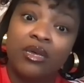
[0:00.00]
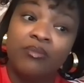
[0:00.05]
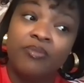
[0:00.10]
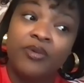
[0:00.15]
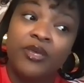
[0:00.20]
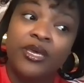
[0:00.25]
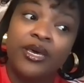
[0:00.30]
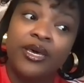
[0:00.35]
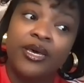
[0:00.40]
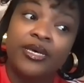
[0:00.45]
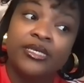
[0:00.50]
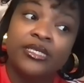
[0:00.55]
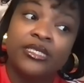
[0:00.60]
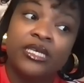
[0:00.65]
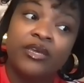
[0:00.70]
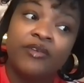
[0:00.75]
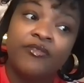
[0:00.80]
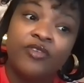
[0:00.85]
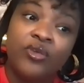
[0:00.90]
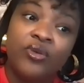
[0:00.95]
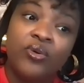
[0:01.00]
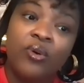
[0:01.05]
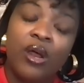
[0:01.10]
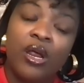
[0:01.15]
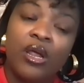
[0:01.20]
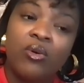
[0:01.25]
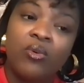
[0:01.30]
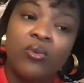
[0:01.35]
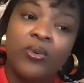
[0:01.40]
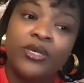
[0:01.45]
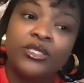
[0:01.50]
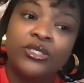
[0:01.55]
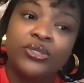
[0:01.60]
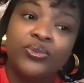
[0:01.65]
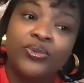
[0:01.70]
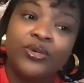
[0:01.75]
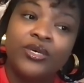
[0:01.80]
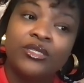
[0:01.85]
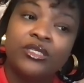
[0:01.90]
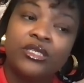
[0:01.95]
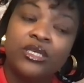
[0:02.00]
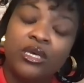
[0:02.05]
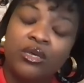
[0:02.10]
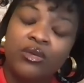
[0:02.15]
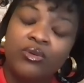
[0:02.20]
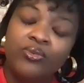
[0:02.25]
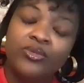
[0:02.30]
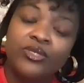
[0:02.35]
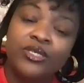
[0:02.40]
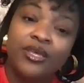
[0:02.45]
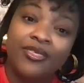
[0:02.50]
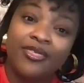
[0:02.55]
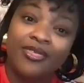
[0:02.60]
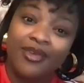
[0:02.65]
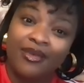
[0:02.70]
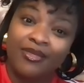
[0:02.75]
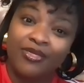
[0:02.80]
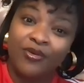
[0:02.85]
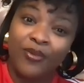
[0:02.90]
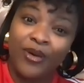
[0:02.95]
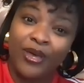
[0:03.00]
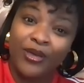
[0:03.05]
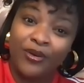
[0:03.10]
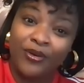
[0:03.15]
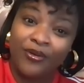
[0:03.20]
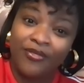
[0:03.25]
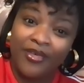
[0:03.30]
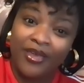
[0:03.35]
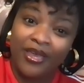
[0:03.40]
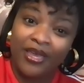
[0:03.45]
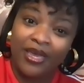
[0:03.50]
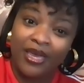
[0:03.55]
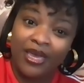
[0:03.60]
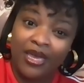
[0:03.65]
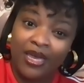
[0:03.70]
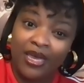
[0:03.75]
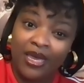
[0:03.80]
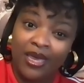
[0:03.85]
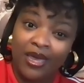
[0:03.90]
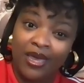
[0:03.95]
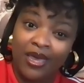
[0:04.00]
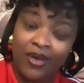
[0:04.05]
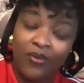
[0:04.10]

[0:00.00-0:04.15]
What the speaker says: because if you are going to continue to think the way you're thinking